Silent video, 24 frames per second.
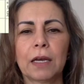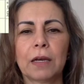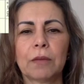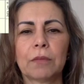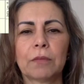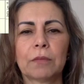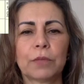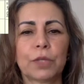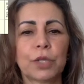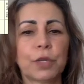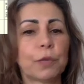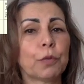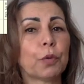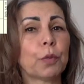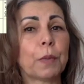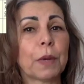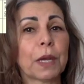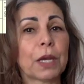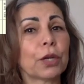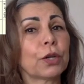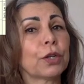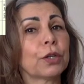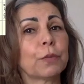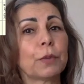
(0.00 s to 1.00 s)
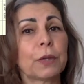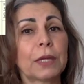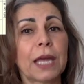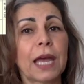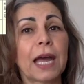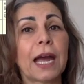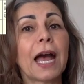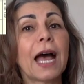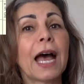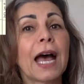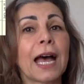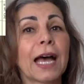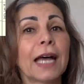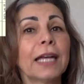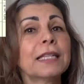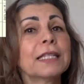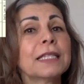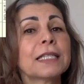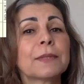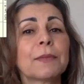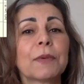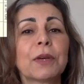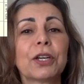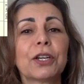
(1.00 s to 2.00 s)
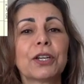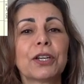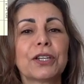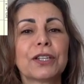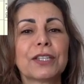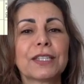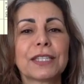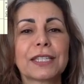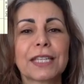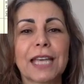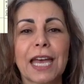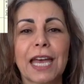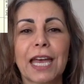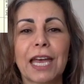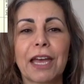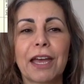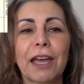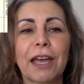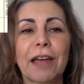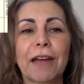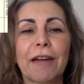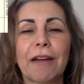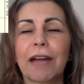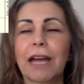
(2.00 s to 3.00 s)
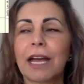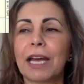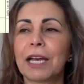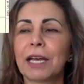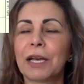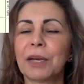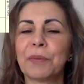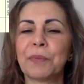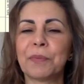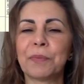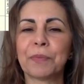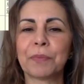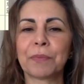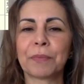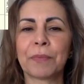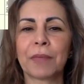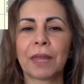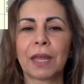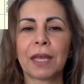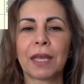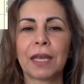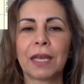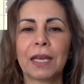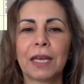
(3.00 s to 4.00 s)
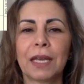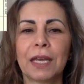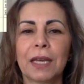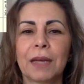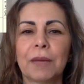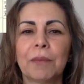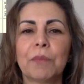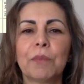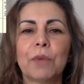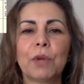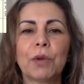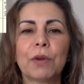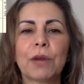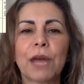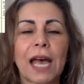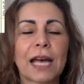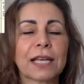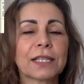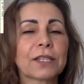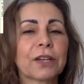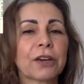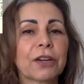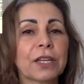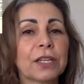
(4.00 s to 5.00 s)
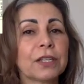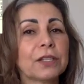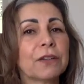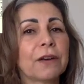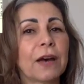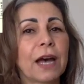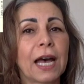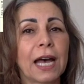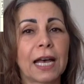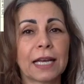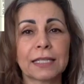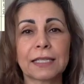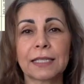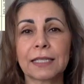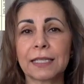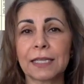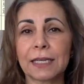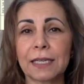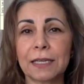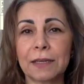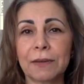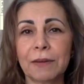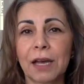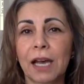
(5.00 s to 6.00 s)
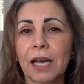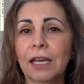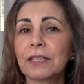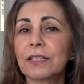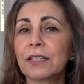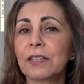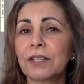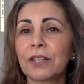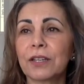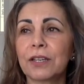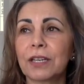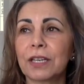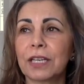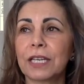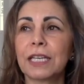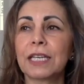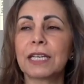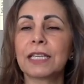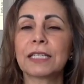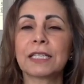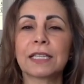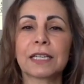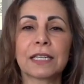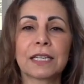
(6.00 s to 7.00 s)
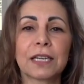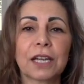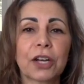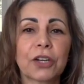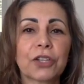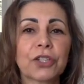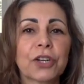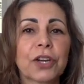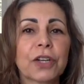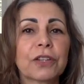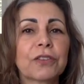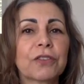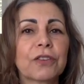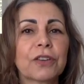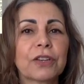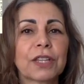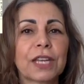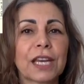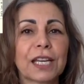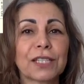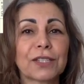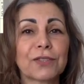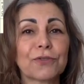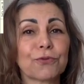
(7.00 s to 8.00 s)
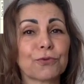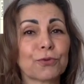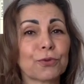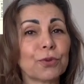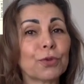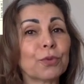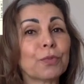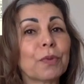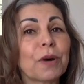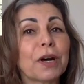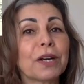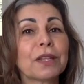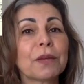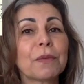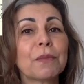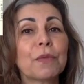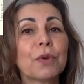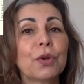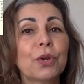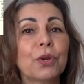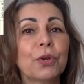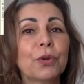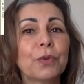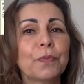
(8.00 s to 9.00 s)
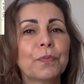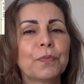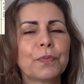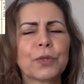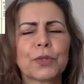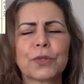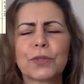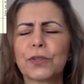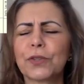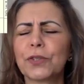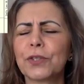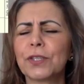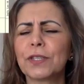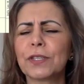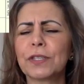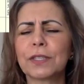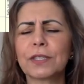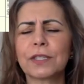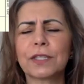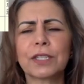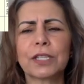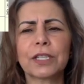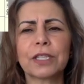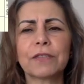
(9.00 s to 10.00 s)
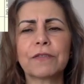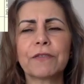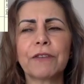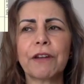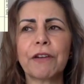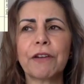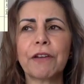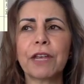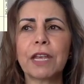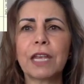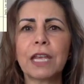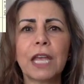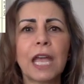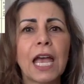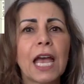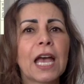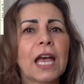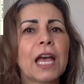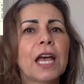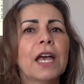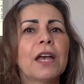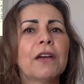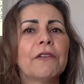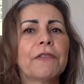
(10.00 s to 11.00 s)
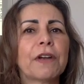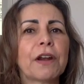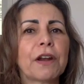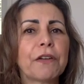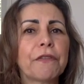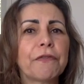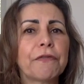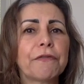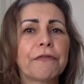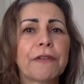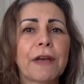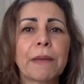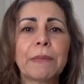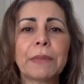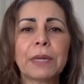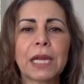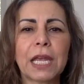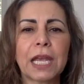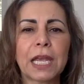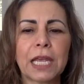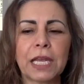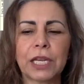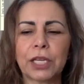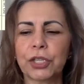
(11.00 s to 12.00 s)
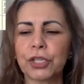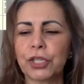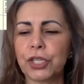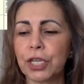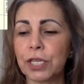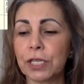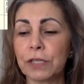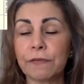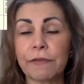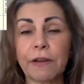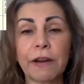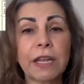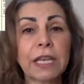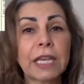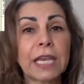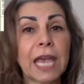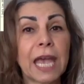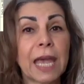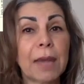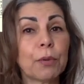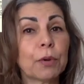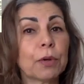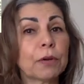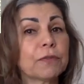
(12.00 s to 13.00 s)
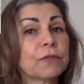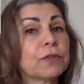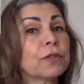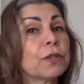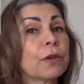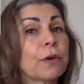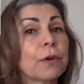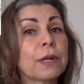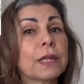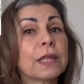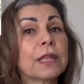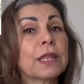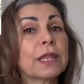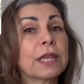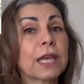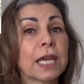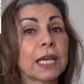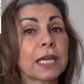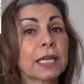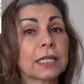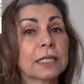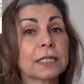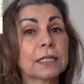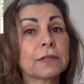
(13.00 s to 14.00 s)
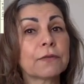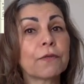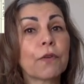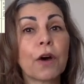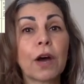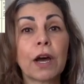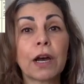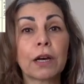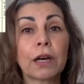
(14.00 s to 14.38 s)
She will be good with her hands because her Moon has gone into Hasta. Hasta is a nakshatra that's ruled by the Moon. So she's very, very feminine. She's very capable of doing things for,